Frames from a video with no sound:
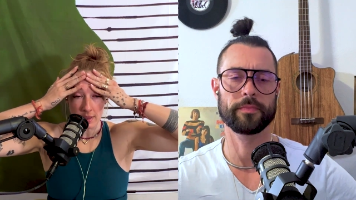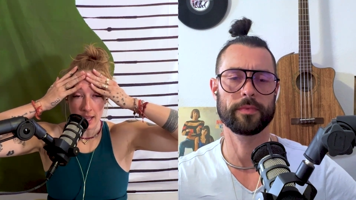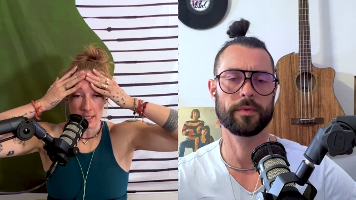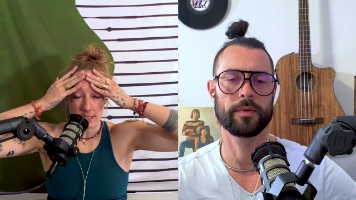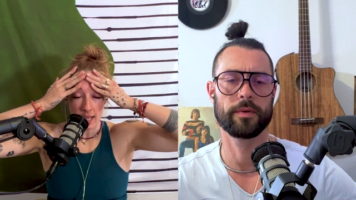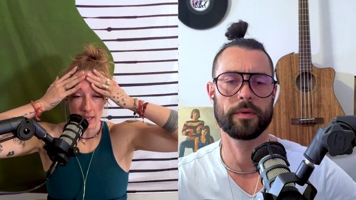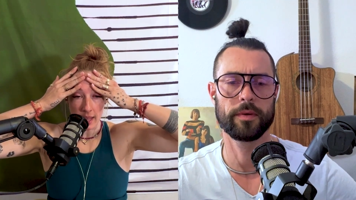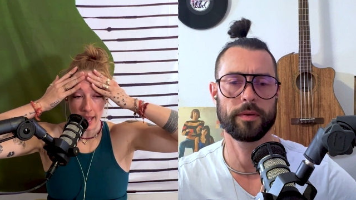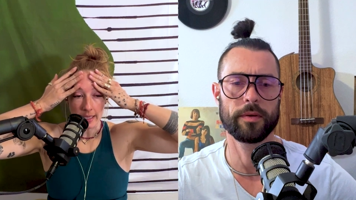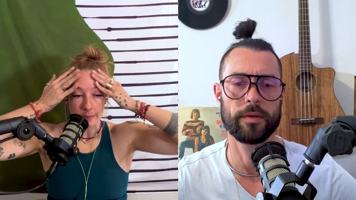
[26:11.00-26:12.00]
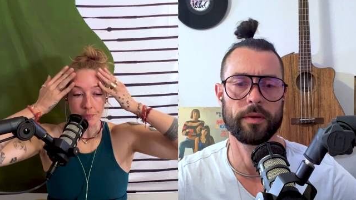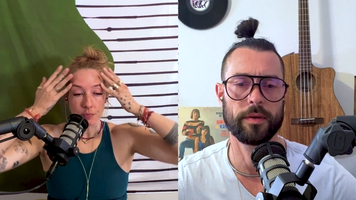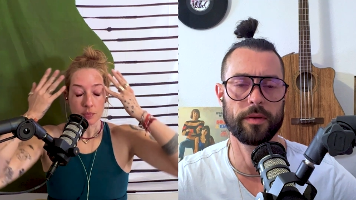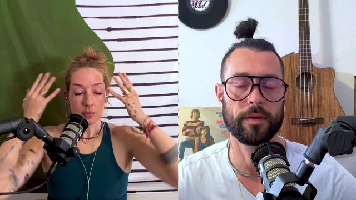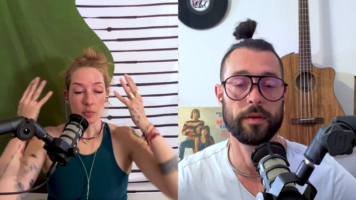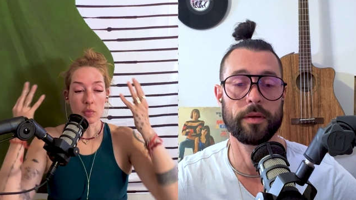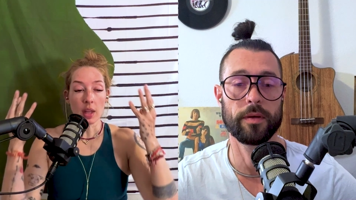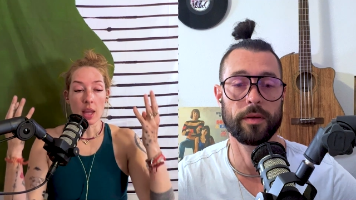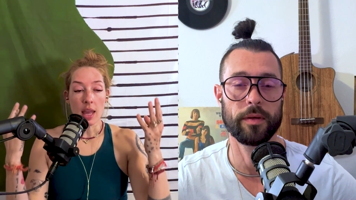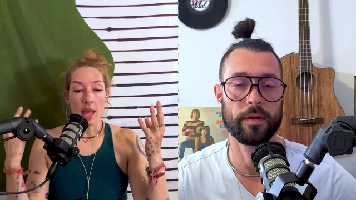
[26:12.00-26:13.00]
Speaker 1: they said like
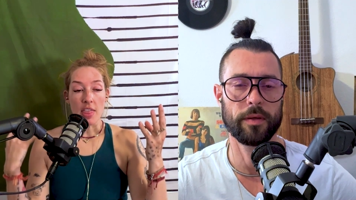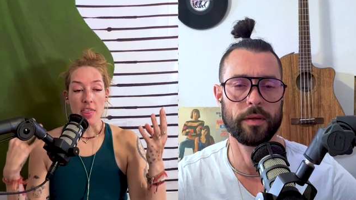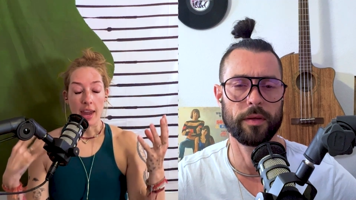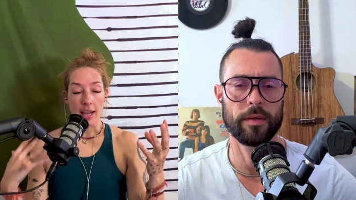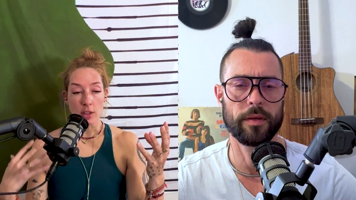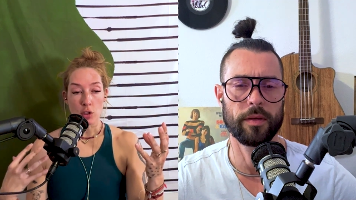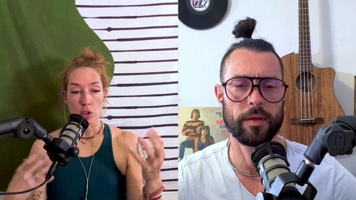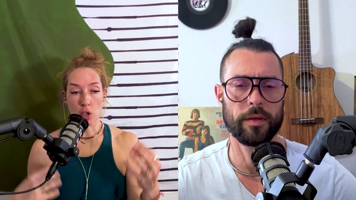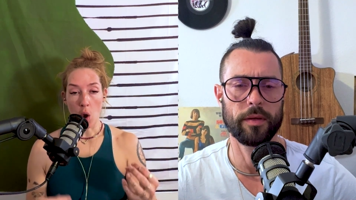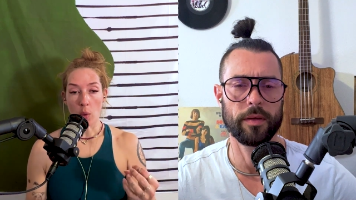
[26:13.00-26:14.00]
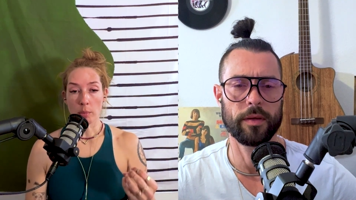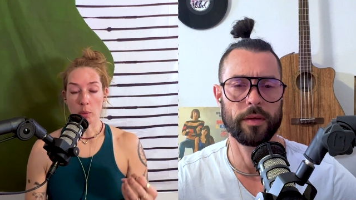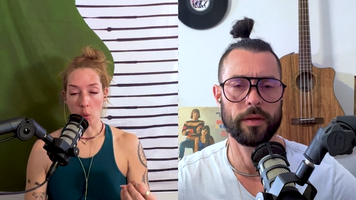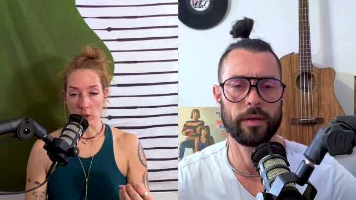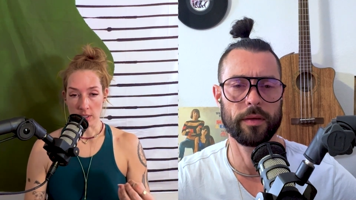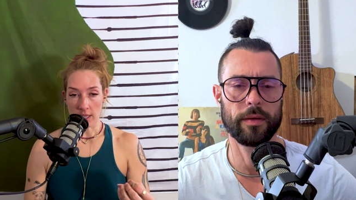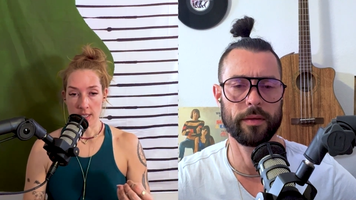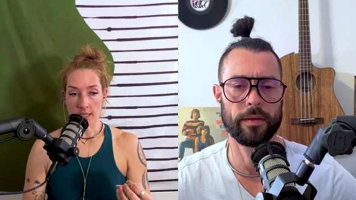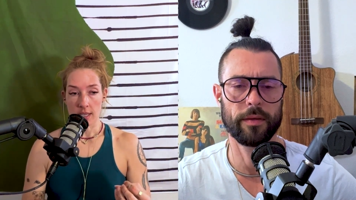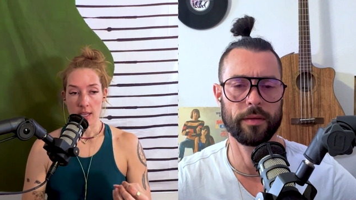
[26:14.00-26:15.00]
that it's so
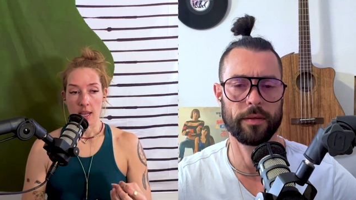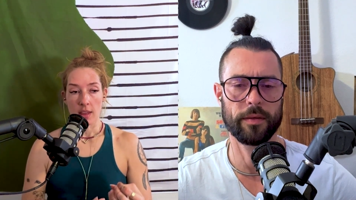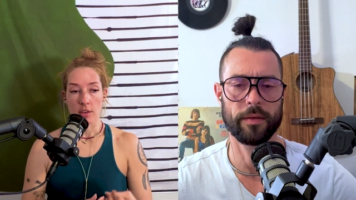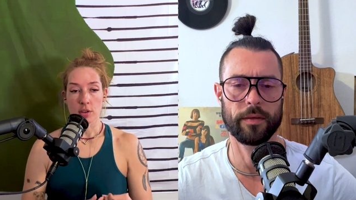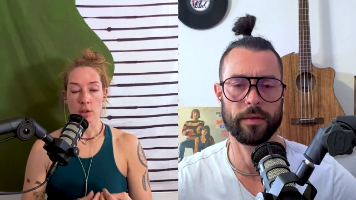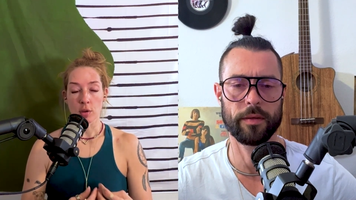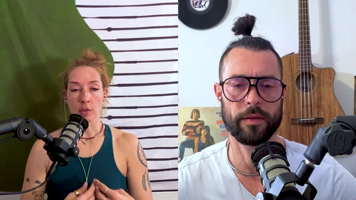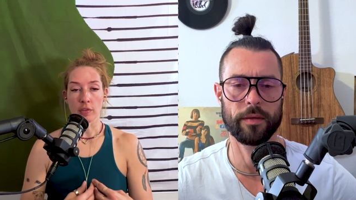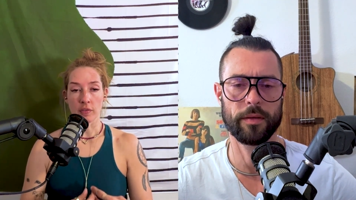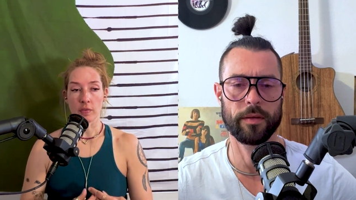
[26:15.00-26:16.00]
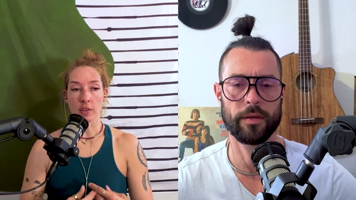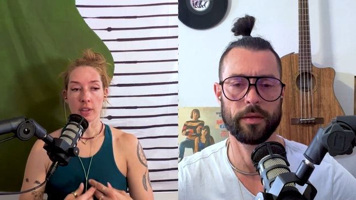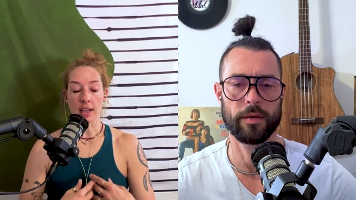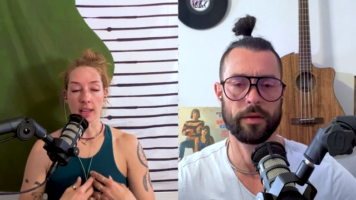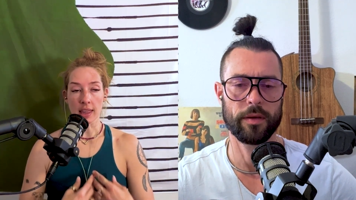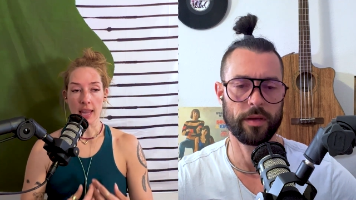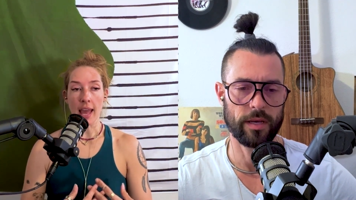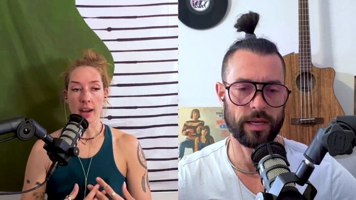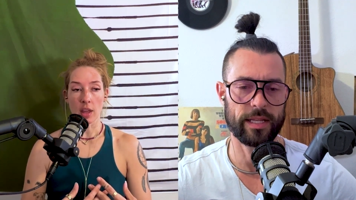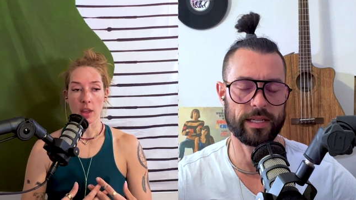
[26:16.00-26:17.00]
important to to
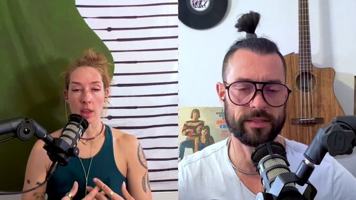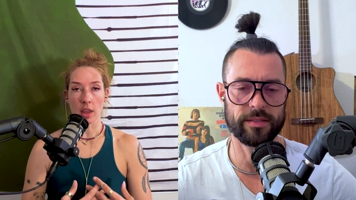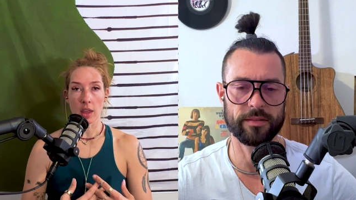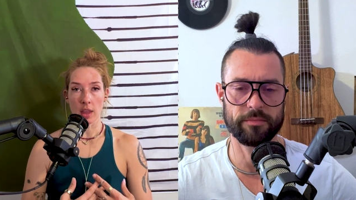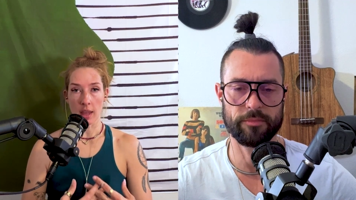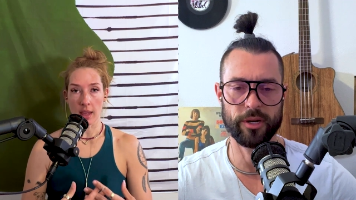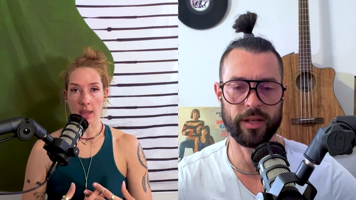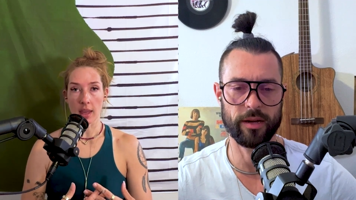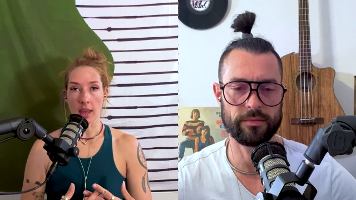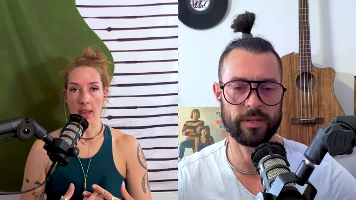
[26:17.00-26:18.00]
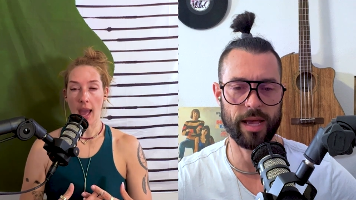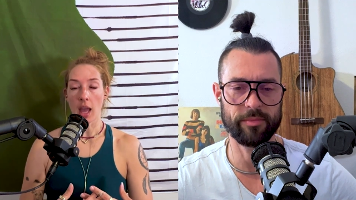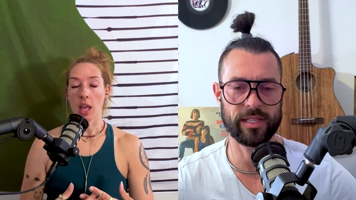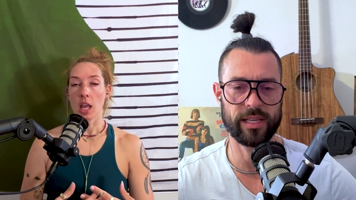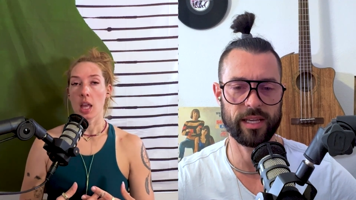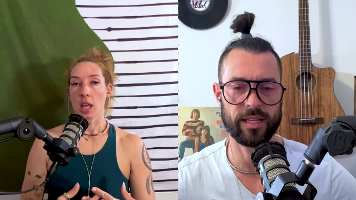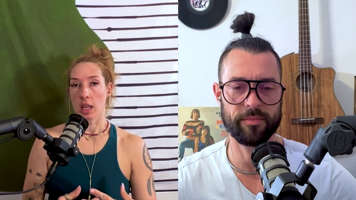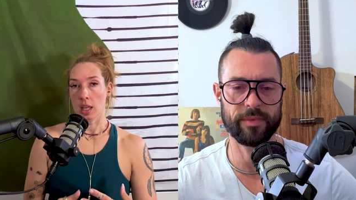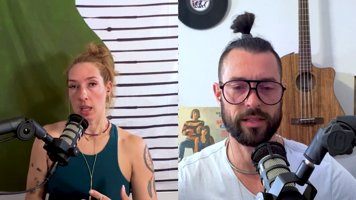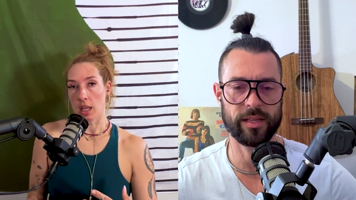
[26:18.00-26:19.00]
let
Speaker 2: it is burnout. Yeah. Emily and
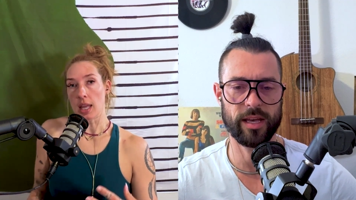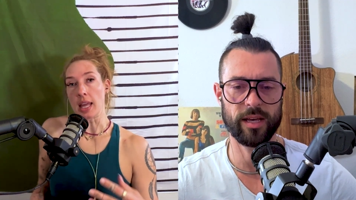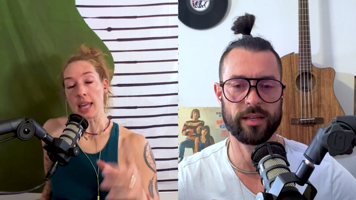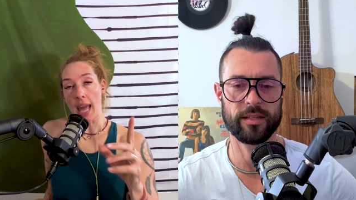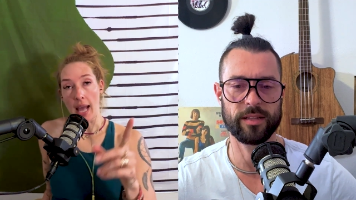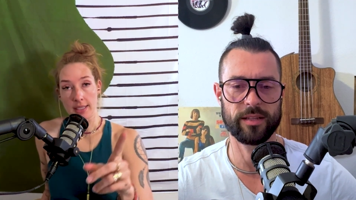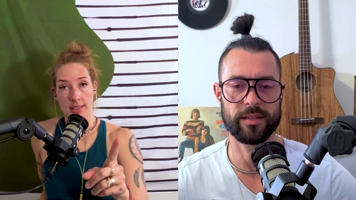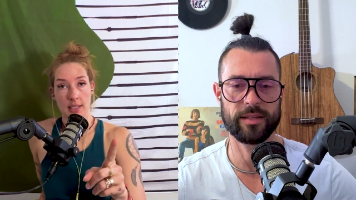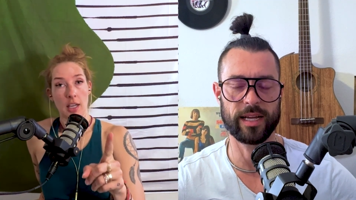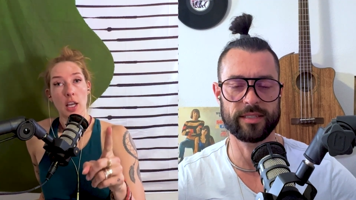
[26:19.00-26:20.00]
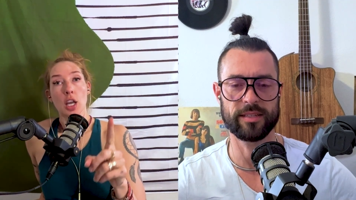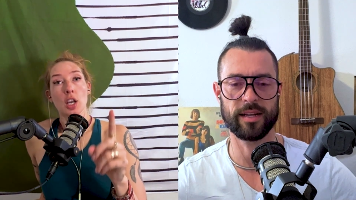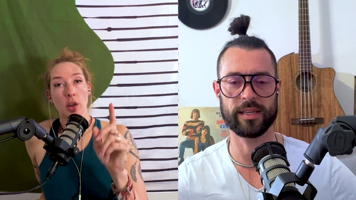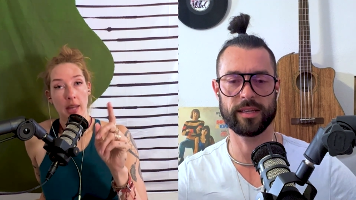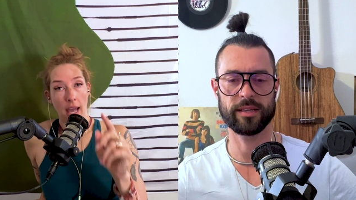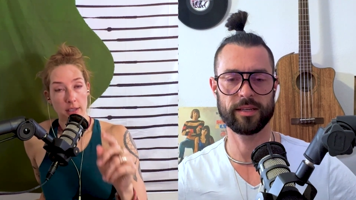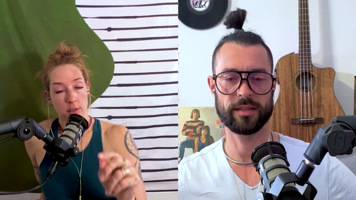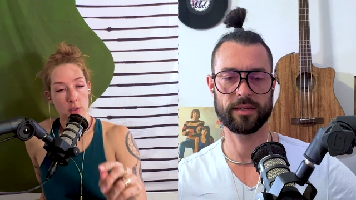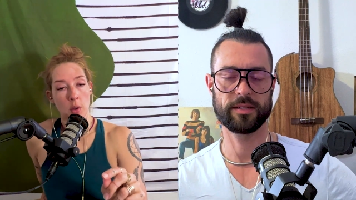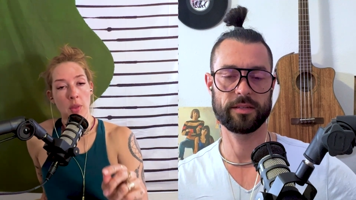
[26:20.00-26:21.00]
Amelia. Yes. Nagoski.
Speaker 1: Yes.
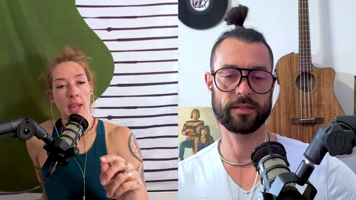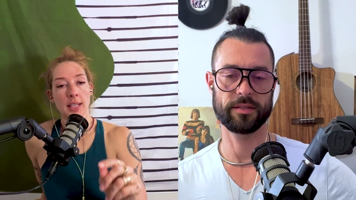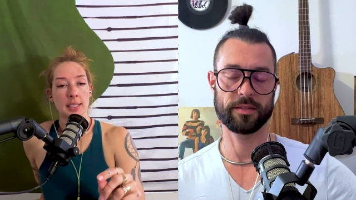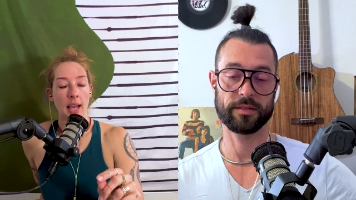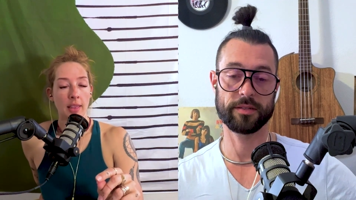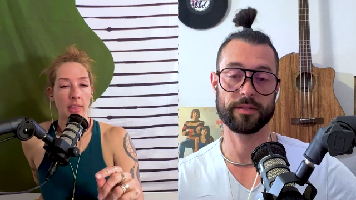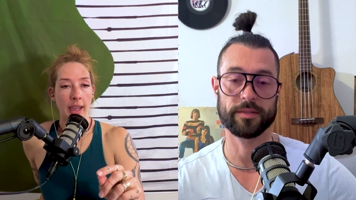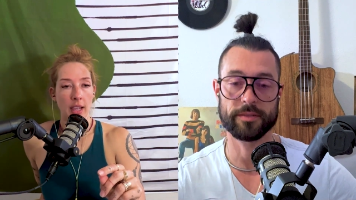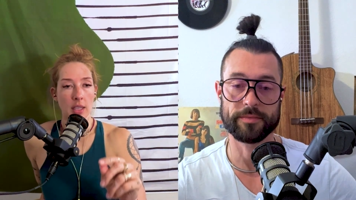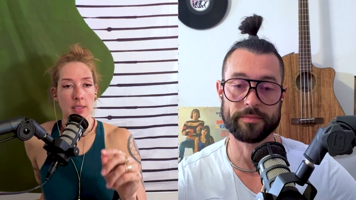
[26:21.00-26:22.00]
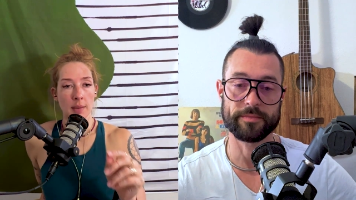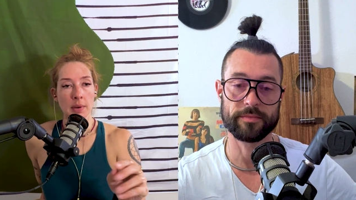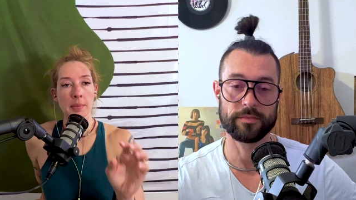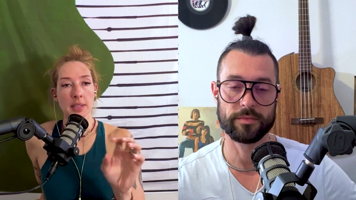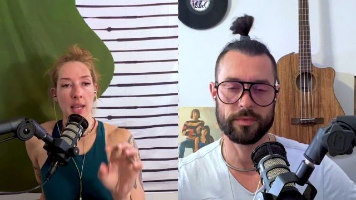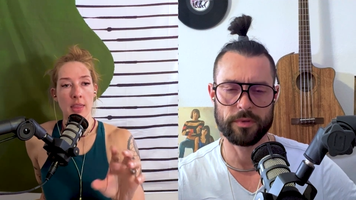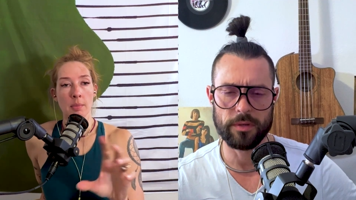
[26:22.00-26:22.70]
So they said like sometimes in the